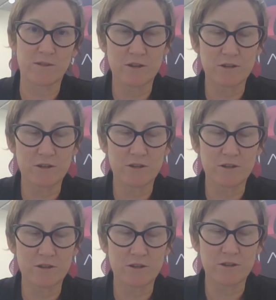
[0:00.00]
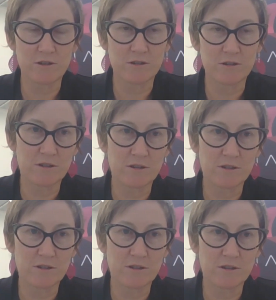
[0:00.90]
the world, the
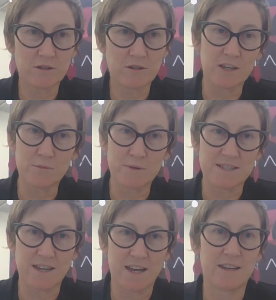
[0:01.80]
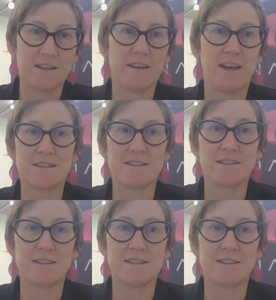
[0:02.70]
USA has
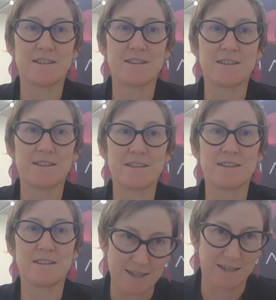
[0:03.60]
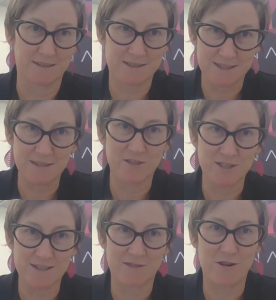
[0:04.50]

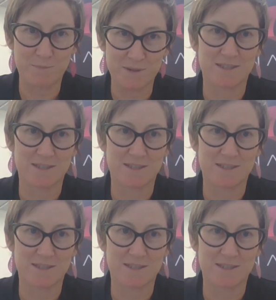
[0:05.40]
70%